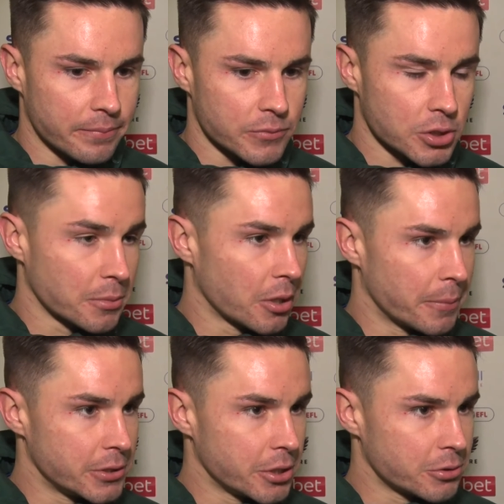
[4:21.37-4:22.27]
someone will
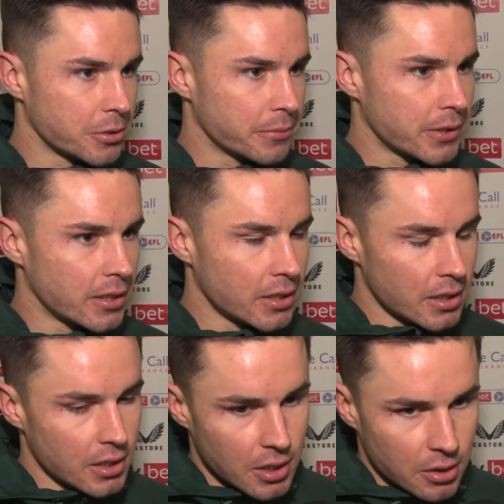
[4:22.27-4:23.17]
produce something.
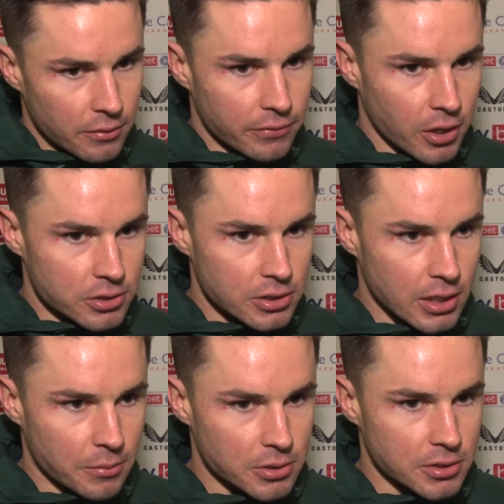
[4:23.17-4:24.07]

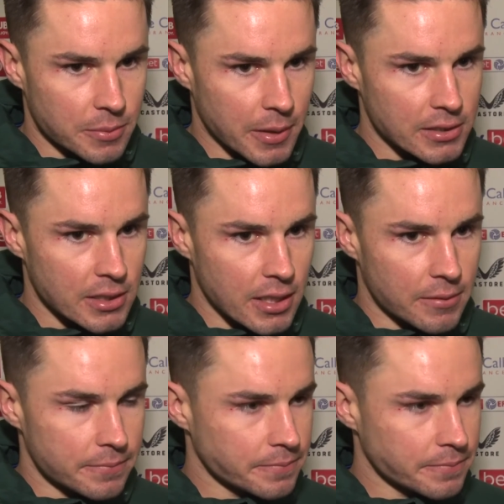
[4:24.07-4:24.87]
Unfortunately, it wasn't to be today.